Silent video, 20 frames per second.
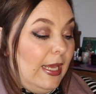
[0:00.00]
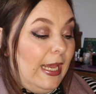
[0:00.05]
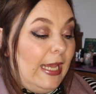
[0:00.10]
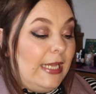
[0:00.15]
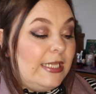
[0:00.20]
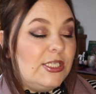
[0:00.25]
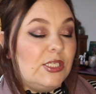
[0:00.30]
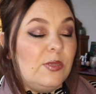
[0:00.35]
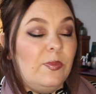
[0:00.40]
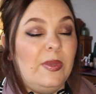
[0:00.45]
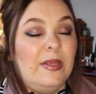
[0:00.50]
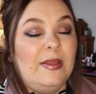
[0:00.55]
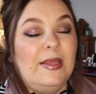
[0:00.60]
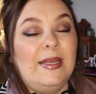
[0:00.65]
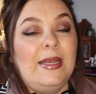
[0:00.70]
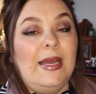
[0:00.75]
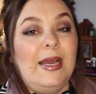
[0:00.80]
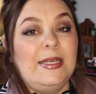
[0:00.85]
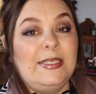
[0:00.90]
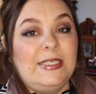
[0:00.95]
It's something
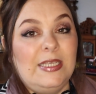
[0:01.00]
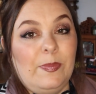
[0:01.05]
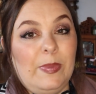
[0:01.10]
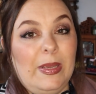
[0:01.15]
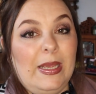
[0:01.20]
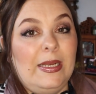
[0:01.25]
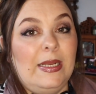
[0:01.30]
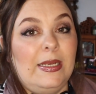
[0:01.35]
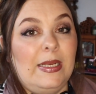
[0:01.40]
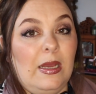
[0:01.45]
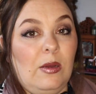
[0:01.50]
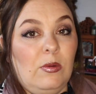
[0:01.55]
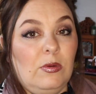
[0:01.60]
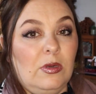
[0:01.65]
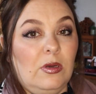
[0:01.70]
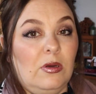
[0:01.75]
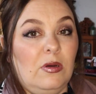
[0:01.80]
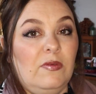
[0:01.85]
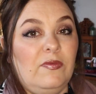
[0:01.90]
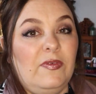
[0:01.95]
that I dip in and out
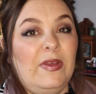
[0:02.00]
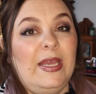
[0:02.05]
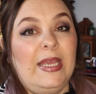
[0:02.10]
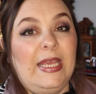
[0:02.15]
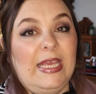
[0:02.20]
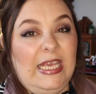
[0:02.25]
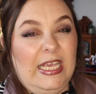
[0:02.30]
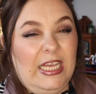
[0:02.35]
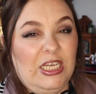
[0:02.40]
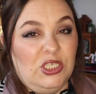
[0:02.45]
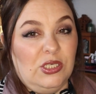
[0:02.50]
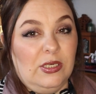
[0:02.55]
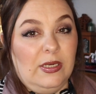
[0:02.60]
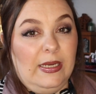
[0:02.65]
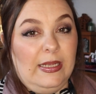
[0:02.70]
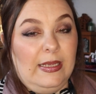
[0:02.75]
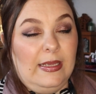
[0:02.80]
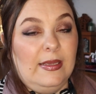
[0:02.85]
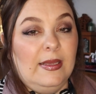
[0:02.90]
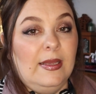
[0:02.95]
of
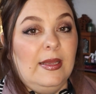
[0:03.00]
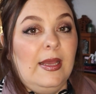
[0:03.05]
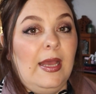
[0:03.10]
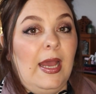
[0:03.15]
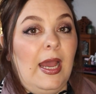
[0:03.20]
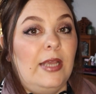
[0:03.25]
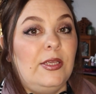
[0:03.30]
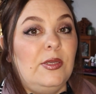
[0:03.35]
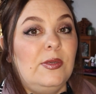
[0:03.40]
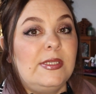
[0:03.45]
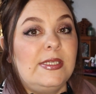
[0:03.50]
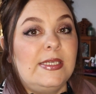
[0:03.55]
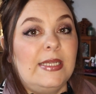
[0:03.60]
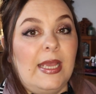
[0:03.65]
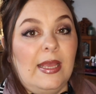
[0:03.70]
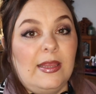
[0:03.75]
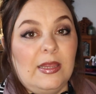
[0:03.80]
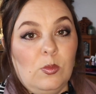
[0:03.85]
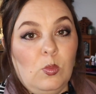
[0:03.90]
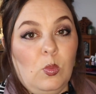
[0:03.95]
occasionally. I used to
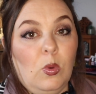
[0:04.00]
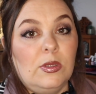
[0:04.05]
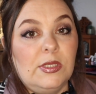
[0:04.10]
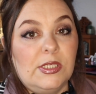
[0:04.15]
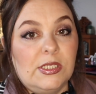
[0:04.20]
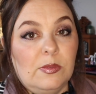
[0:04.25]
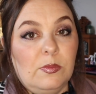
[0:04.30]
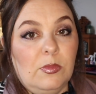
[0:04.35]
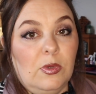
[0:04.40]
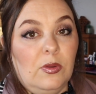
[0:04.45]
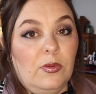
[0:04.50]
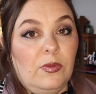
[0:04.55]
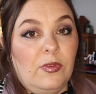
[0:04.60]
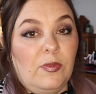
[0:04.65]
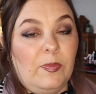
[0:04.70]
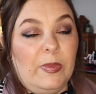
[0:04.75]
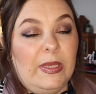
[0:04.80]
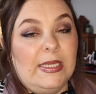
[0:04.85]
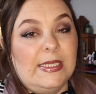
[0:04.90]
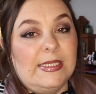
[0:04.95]
get them once a
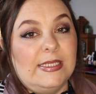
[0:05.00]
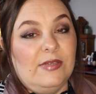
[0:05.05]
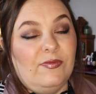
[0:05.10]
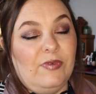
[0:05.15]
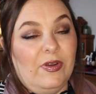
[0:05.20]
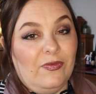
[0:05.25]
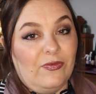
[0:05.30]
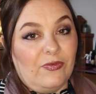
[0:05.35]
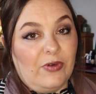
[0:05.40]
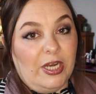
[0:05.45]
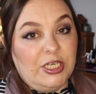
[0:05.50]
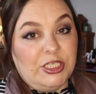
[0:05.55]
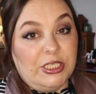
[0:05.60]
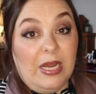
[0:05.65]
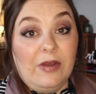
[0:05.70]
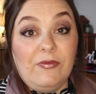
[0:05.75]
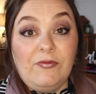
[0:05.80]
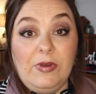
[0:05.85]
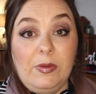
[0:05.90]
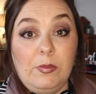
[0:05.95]
month because they refresh
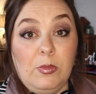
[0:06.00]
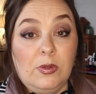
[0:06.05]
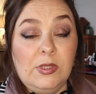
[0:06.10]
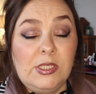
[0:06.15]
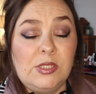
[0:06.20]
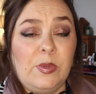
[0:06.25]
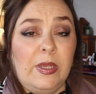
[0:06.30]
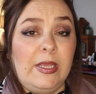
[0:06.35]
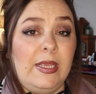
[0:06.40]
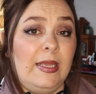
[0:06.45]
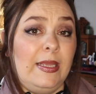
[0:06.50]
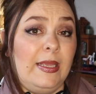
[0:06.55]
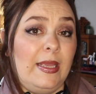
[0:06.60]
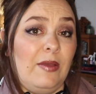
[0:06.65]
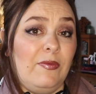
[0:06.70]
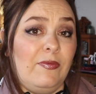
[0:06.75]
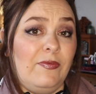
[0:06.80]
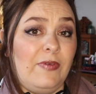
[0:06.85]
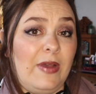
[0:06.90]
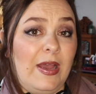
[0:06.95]
every month, where you can
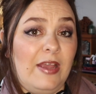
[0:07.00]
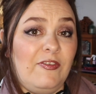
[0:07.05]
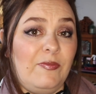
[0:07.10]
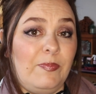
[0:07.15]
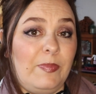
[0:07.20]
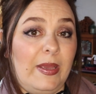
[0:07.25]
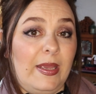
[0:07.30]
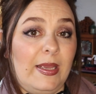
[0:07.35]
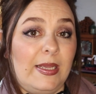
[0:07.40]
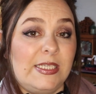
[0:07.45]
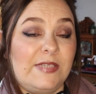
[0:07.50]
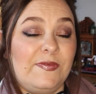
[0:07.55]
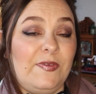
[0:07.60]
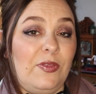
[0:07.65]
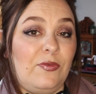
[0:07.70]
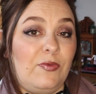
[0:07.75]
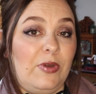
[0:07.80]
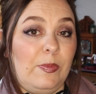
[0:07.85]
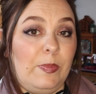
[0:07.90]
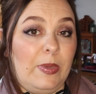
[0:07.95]
get 5 picks for
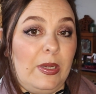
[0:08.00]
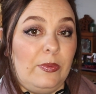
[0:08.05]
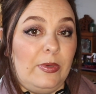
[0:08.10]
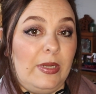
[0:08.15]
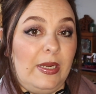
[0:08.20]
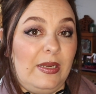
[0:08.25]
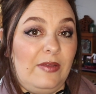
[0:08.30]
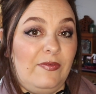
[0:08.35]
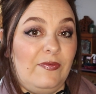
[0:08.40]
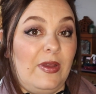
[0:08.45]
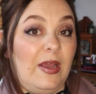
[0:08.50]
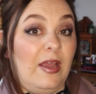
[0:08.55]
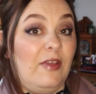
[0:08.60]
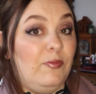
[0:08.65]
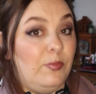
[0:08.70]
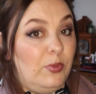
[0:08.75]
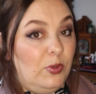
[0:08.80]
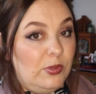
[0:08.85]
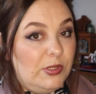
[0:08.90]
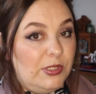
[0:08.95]

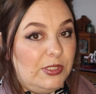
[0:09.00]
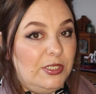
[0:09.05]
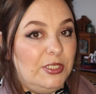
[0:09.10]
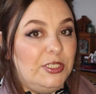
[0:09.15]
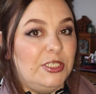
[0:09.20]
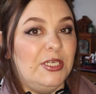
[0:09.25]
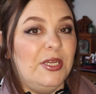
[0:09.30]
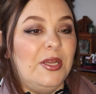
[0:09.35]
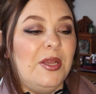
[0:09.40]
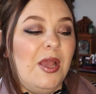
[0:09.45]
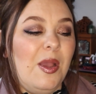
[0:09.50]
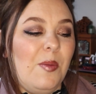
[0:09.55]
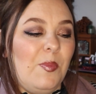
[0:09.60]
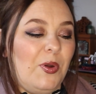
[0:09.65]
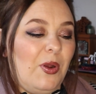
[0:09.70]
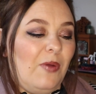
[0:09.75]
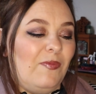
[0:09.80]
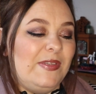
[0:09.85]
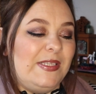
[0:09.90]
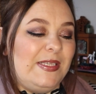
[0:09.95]
£3.95 postage.
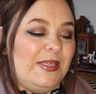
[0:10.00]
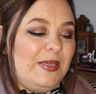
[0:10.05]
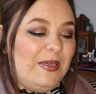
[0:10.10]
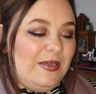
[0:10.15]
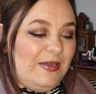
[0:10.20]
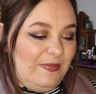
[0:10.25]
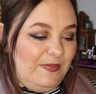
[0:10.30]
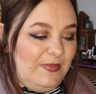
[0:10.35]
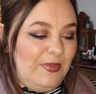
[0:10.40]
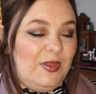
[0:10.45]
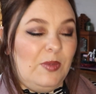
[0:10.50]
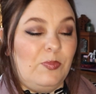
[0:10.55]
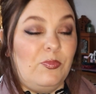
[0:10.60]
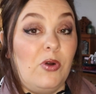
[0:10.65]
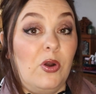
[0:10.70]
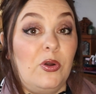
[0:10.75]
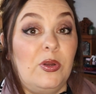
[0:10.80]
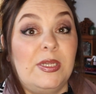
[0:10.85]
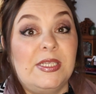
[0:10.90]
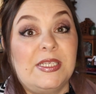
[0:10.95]
But obviously the
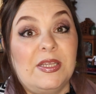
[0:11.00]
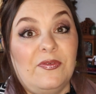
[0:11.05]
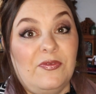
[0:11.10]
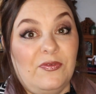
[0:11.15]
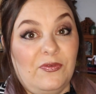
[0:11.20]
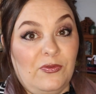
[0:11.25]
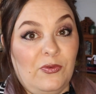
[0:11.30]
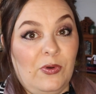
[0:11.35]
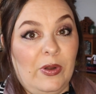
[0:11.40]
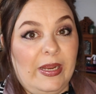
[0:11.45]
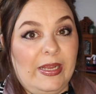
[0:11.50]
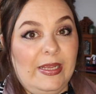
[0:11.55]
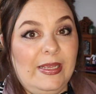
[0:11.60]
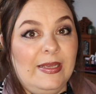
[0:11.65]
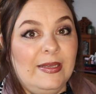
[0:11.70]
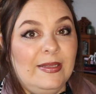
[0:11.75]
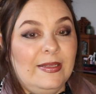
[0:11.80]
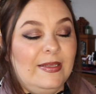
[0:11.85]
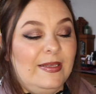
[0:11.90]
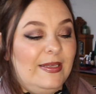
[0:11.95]
products are
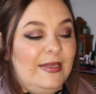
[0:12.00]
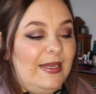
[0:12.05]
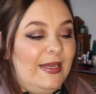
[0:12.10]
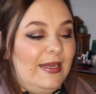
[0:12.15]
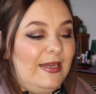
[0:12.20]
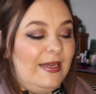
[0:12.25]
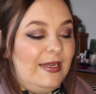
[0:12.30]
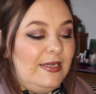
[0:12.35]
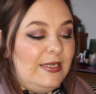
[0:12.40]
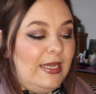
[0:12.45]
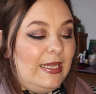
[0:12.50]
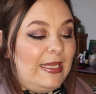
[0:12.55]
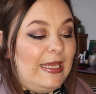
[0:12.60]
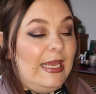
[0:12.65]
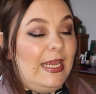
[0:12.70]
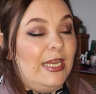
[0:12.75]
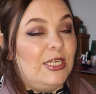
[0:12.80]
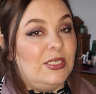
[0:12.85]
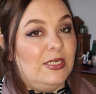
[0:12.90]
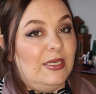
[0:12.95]
free, and
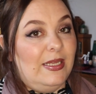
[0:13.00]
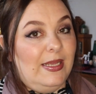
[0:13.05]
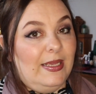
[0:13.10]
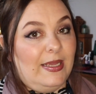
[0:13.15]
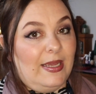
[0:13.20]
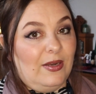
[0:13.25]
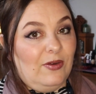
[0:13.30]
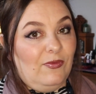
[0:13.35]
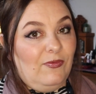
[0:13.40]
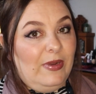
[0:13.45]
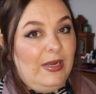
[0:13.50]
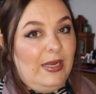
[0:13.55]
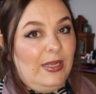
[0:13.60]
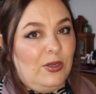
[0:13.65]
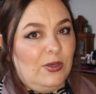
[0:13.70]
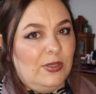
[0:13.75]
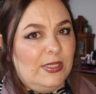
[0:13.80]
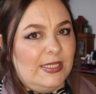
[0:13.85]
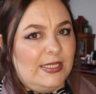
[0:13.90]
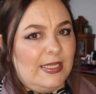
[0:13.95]
occasionally you get a really
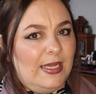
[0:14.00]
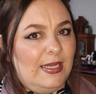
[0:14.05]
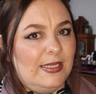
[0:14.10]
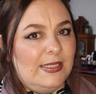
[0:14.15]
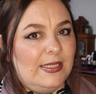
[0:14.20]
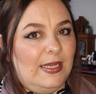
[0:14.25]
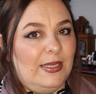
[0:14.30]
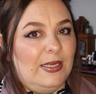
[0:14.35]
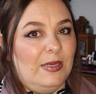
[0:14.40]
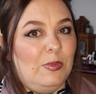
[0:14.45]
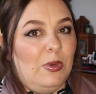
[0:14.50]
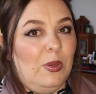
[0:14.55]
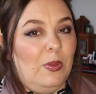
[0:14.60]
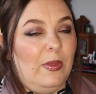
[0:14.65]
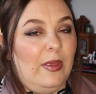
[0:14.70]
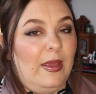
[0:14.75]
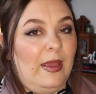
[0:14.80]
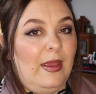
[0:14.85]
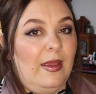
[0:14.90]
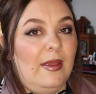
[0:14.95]
good size item on
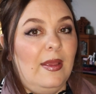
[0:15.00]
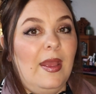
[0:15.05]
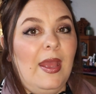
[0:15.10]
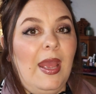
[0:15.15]
there.